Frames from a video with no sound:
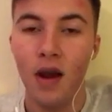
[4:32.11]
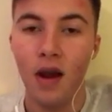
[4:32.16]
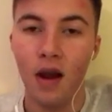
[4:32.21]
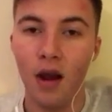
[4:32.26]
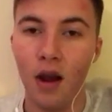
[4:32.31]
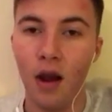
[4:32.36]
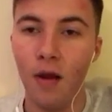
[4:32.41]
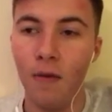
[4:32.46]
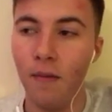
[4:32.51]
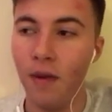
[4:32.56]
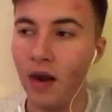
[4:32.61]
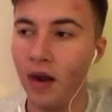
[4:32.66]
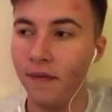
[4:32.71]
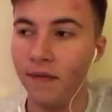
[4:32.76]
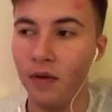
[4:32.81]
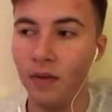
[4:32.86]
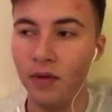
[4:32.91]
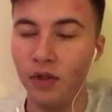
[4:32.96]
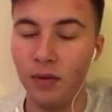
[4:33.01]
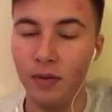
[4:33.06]
And I
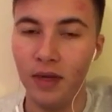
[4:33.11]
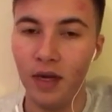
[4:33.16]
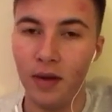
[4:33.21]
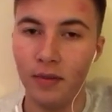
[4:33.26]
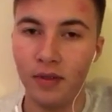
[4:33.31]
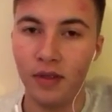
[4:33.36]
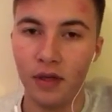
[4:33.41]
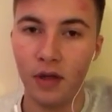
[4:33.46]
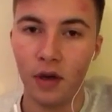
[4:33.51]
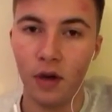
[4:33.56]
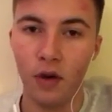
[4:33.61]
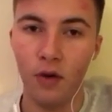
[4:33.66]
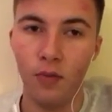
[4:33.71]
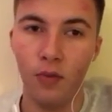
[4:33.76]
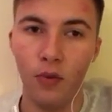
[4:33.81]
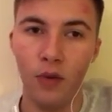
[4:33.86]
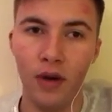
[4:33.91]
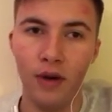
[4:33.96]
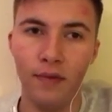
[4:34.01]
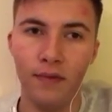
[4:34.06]
think we should be able to
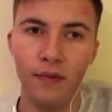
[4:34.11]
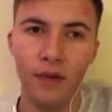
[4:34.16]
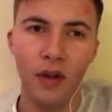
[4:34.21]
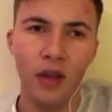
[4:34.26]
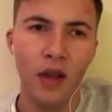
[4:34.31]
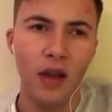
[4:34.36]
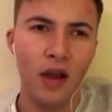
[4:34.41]
cope with,